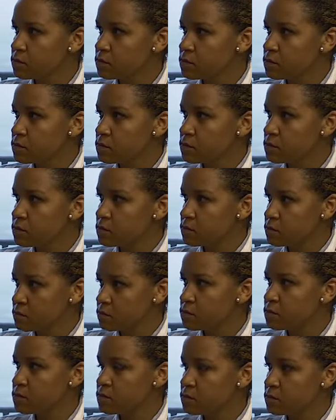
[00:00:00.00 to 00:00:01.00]

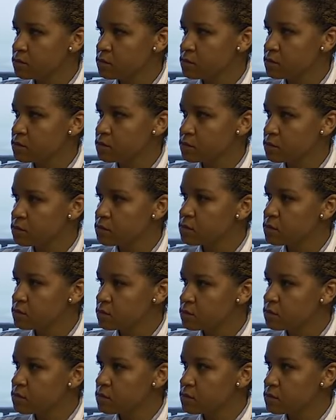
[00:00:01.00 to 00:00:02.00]

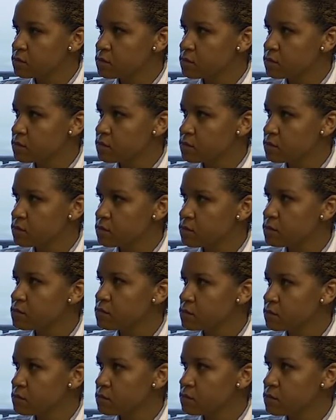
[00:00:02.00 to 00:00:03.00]

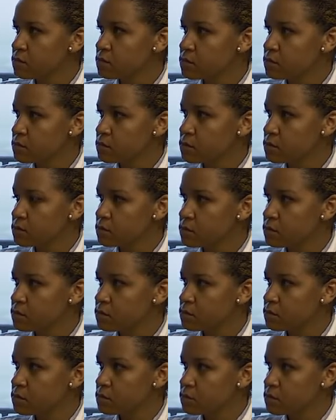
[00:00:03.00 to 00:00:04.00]

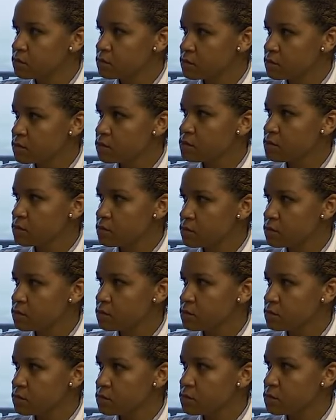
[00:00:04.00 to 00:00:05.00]

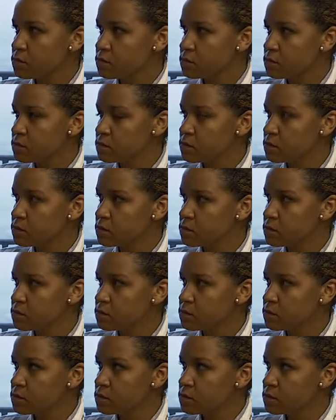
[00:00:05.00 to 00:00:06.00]

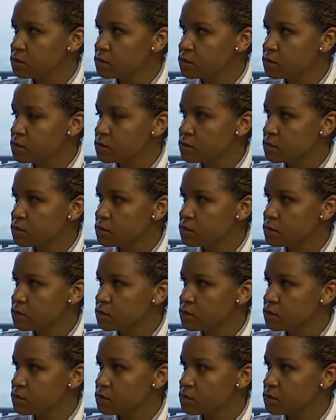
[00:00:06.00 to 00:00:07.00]

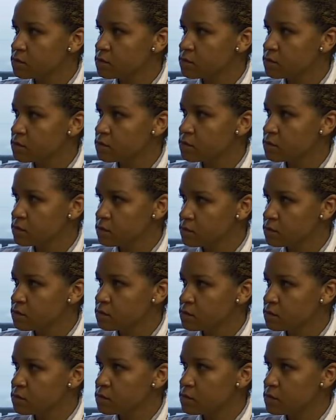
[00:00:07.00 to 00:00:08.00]
The person shown says nothing.